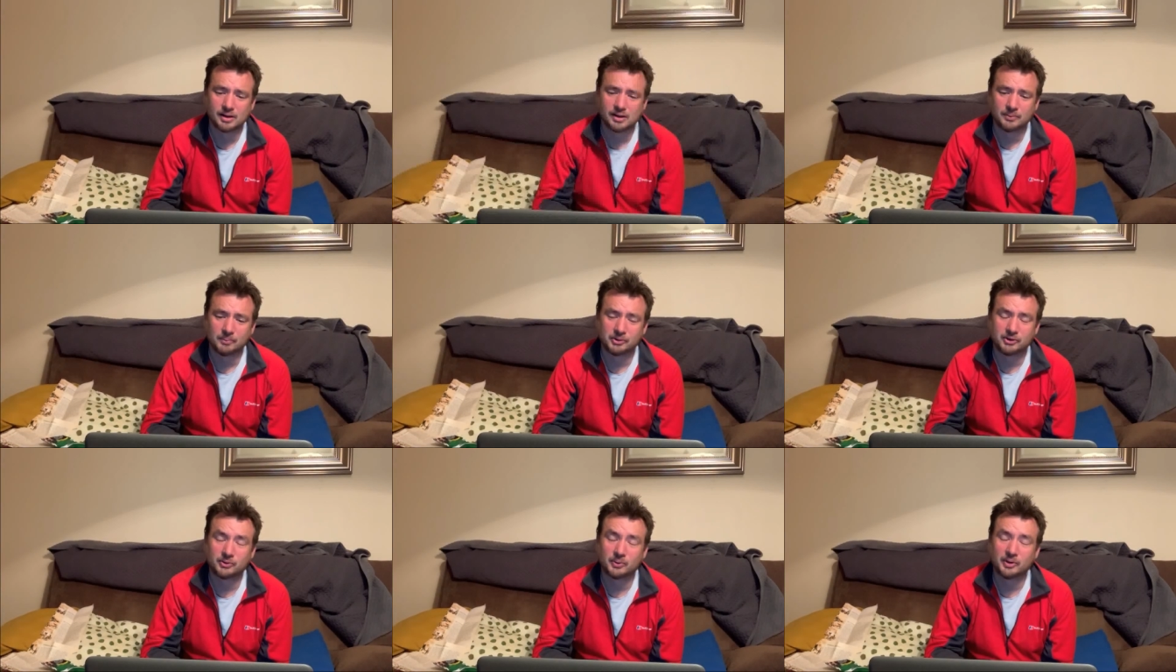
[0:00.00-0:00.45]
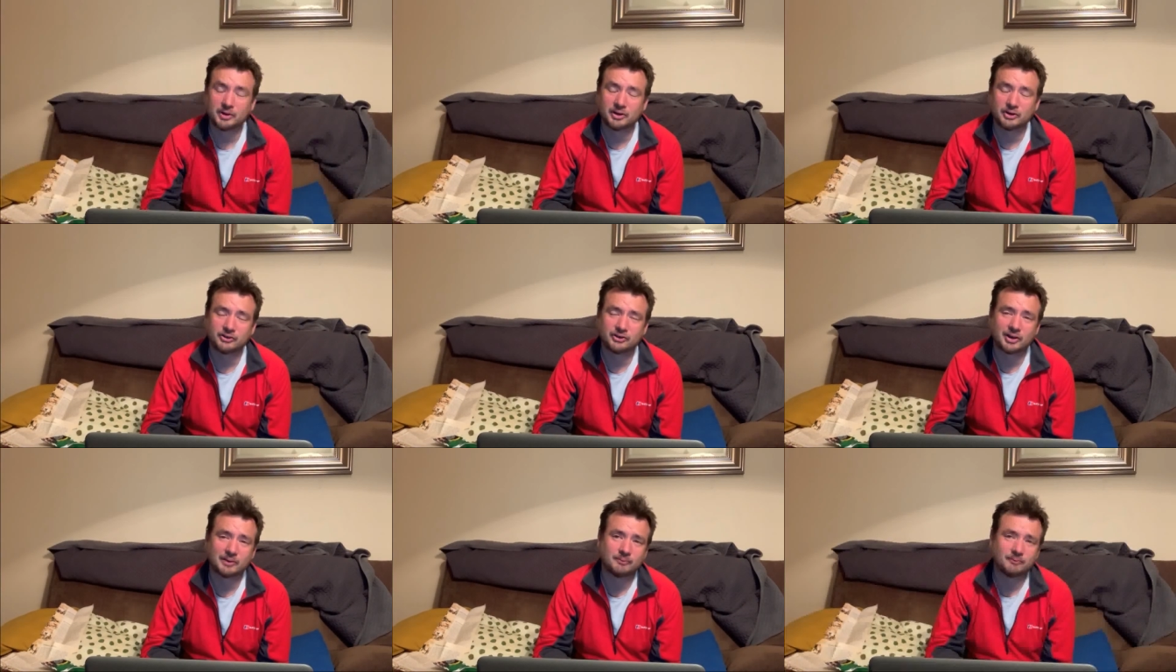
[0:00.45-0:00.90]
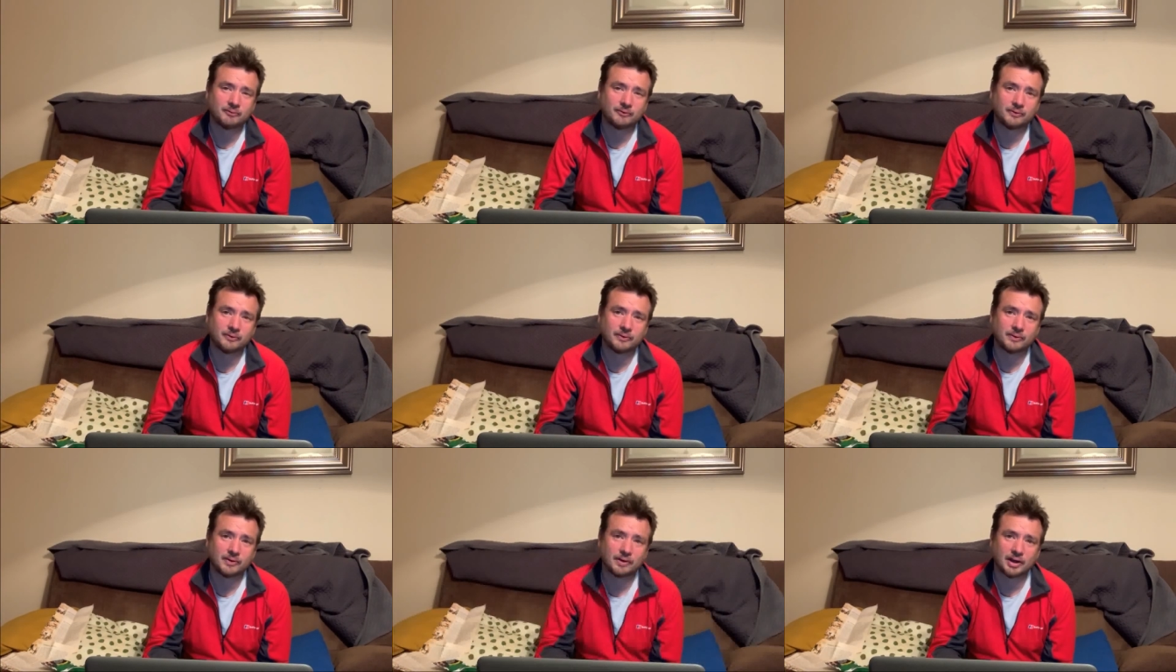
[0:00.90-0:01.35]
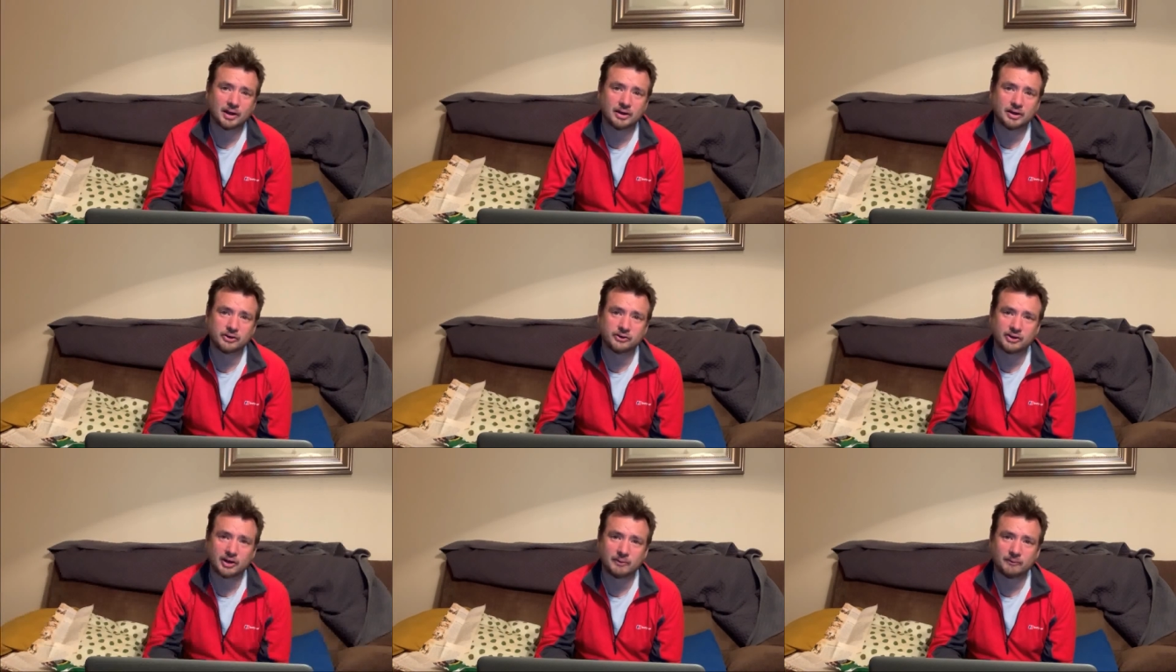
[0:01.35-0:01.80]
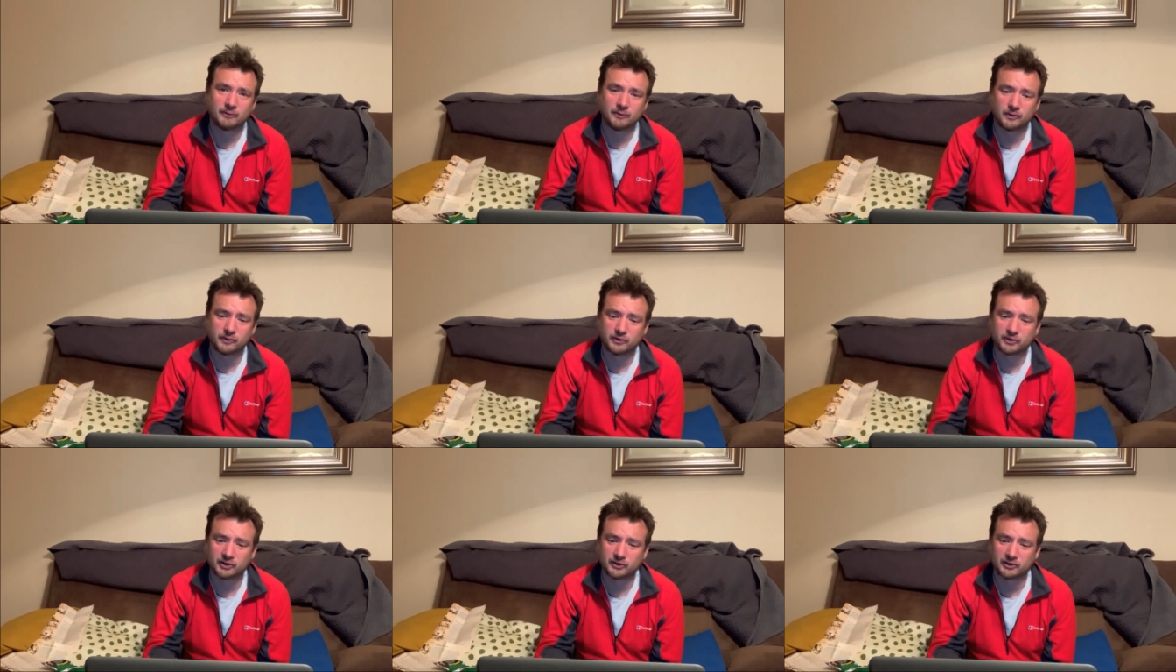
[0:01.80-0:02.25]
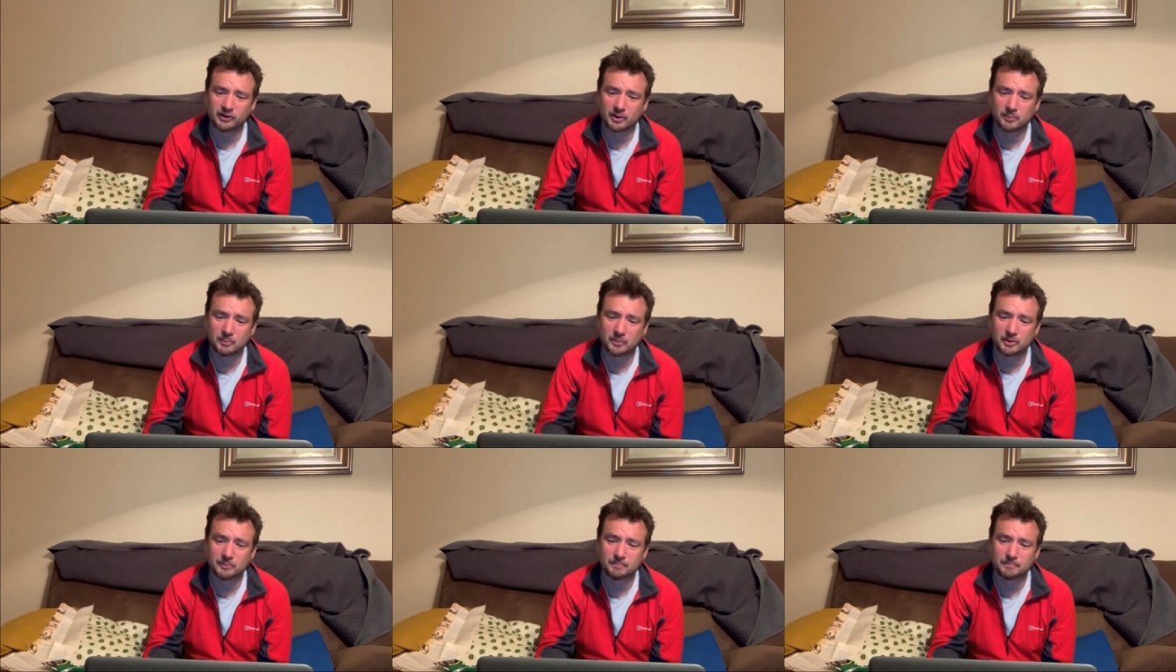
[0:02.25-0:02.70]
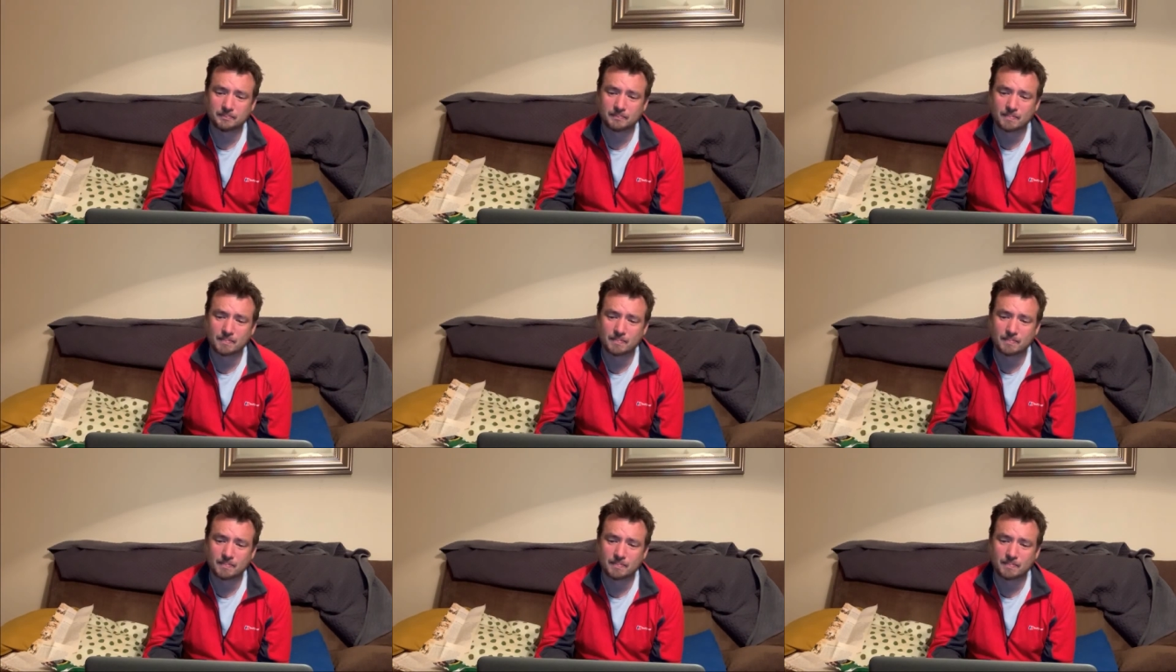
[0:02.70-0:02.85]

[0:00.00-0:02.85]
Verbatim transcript: Between the seventh and the tenth of September,